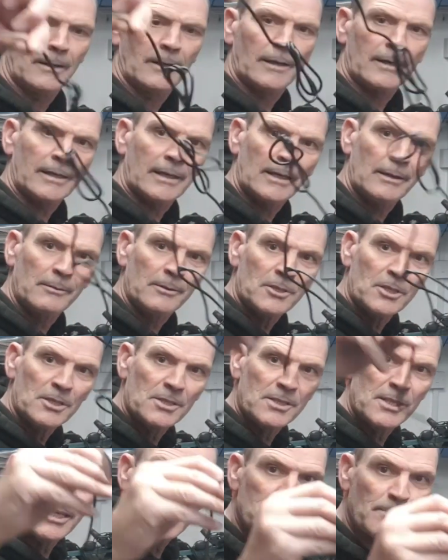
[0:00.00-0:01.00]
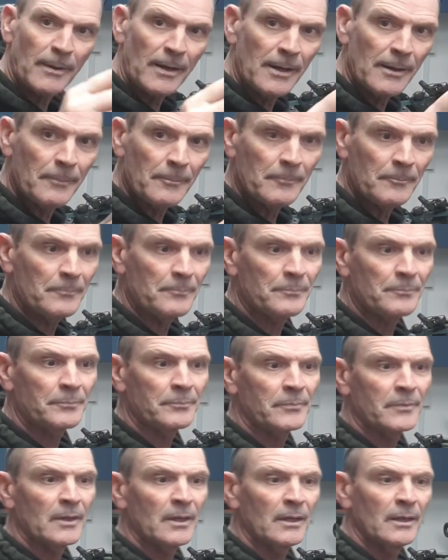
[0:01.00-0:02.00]
Okay, which is this bit.
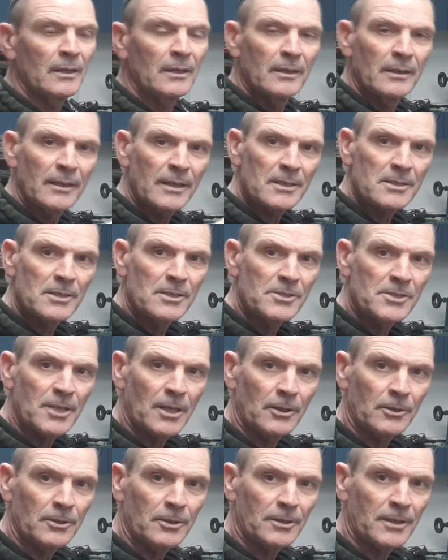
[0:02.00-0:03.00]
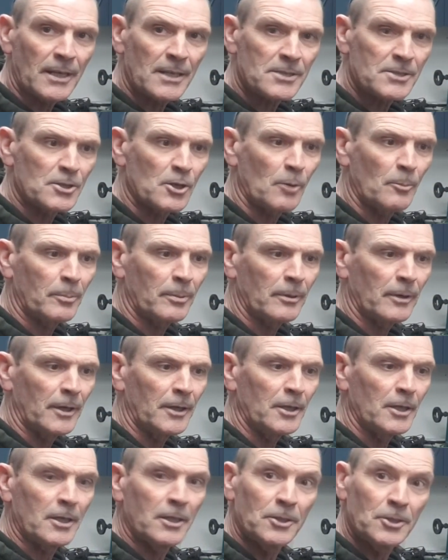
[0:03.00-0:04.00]
This can sit on your desktop
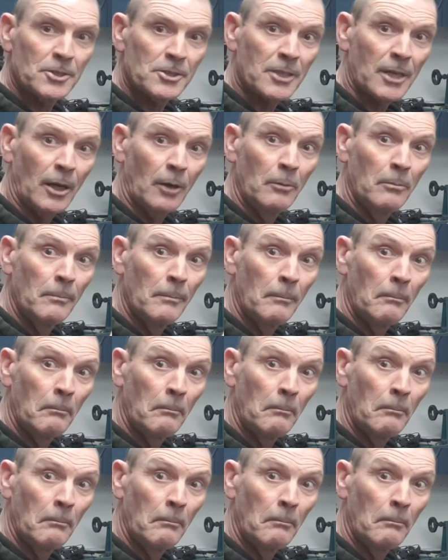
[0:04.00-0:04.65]
and you can just go,